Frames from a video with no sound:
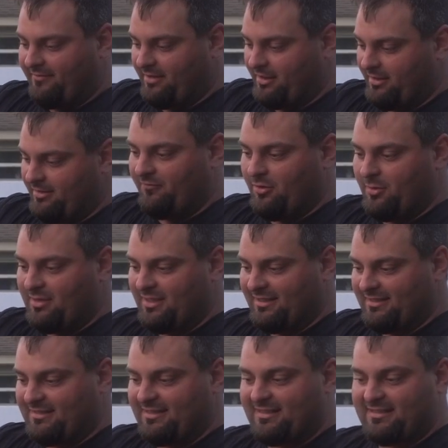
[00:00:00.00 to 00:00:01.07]
a few of these
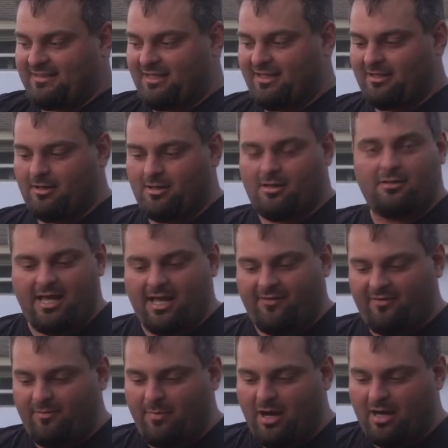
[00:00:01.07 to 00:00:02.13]
16-aught
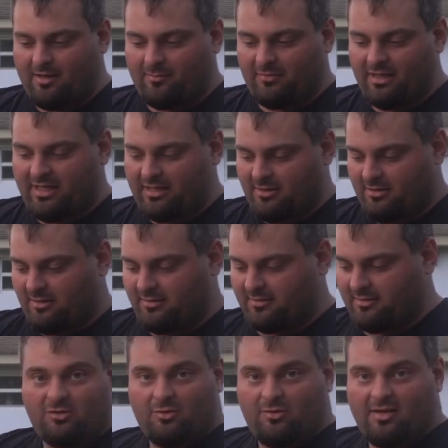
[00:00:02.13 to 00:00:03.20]
heavy bottom lead hooks,
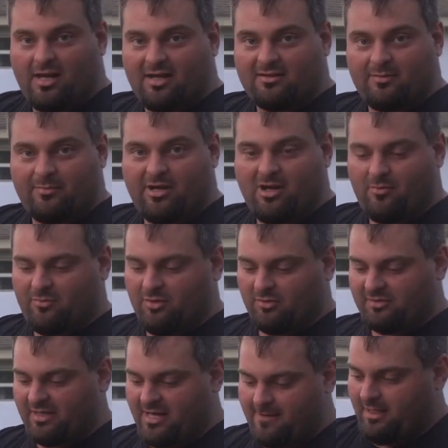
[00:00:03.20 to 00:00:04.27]
2,000-pound mule
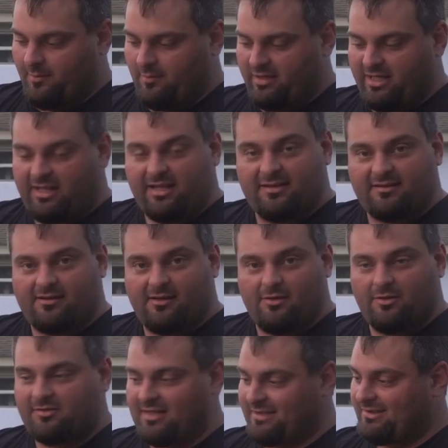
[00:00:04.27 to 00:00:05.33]
tape, and when he gets
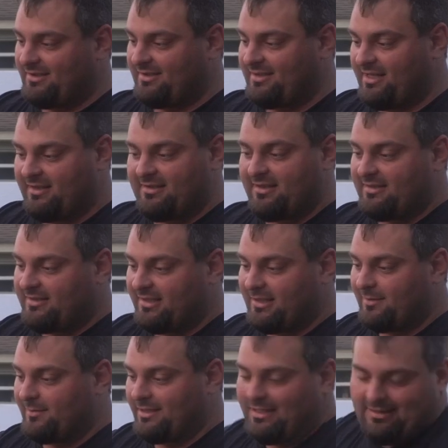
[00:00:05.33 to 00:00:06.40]
close, I just sink this in
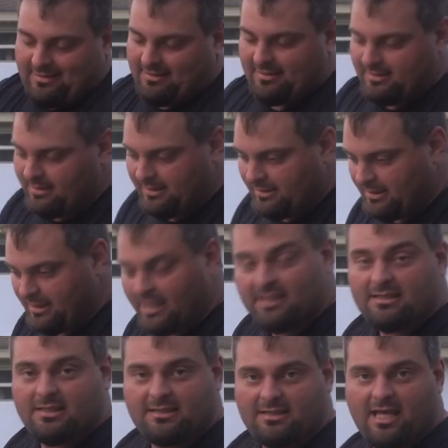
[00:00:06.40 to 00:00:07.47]
him, and it's
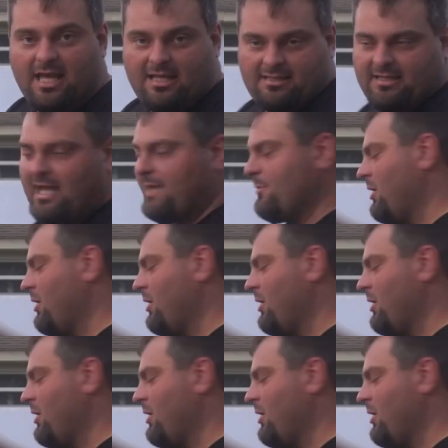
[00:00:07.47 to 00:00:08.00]
it's game